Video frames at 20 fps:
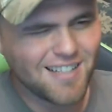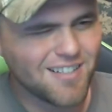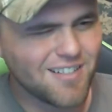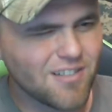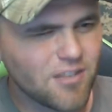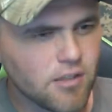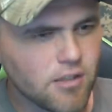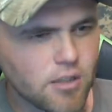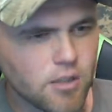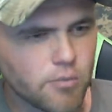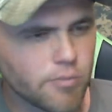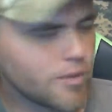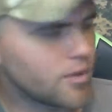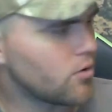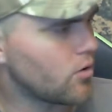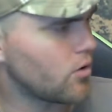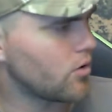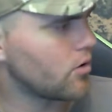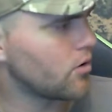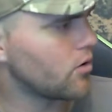just a little bit
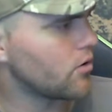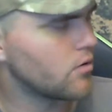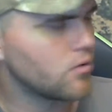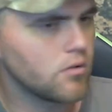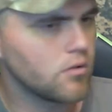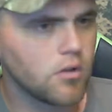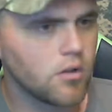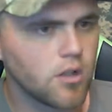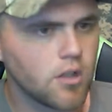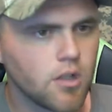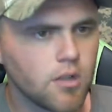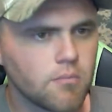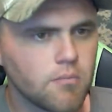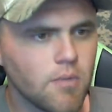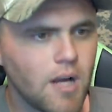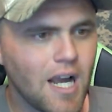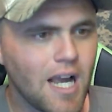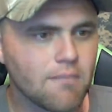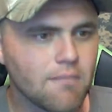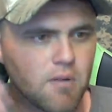darker.
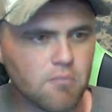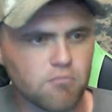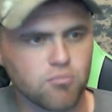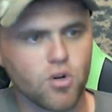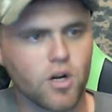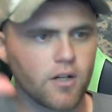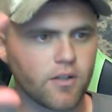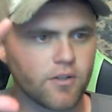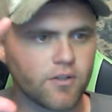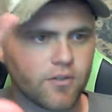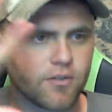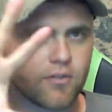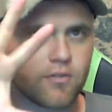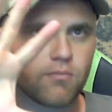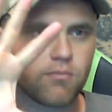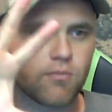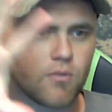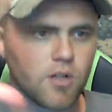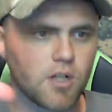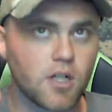I have my
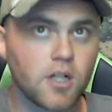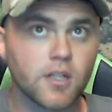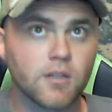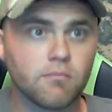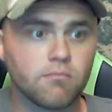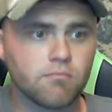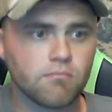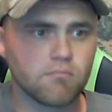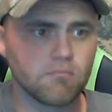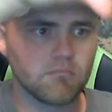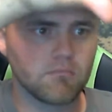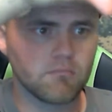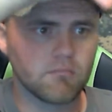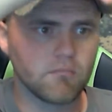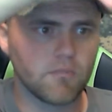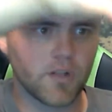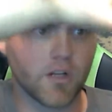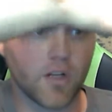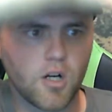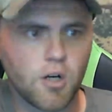brightness on,
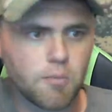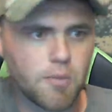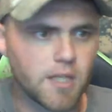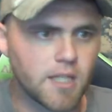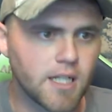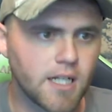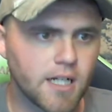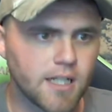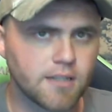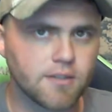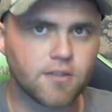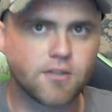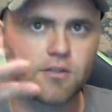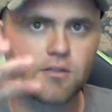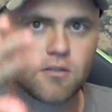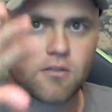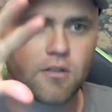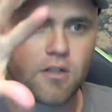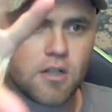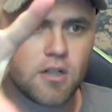like all my
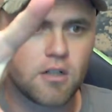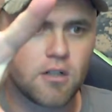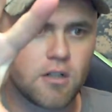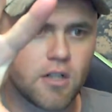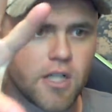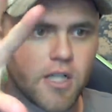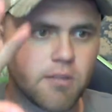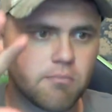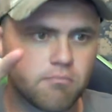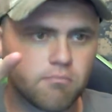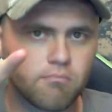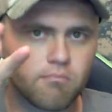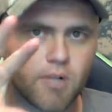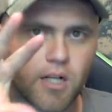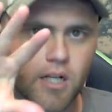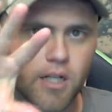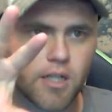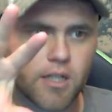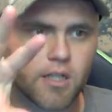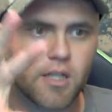lights, and
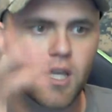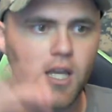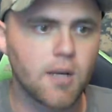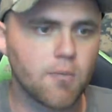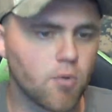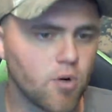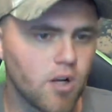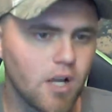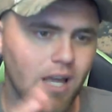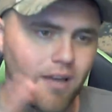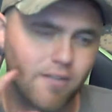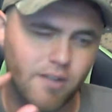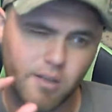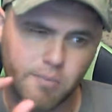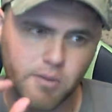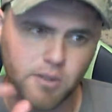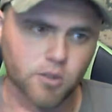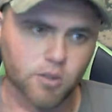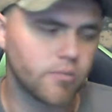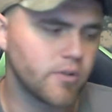my camera, I have it
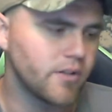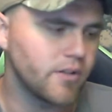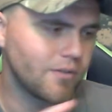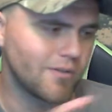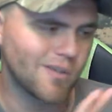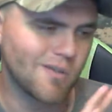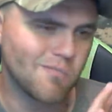up a little bit, so it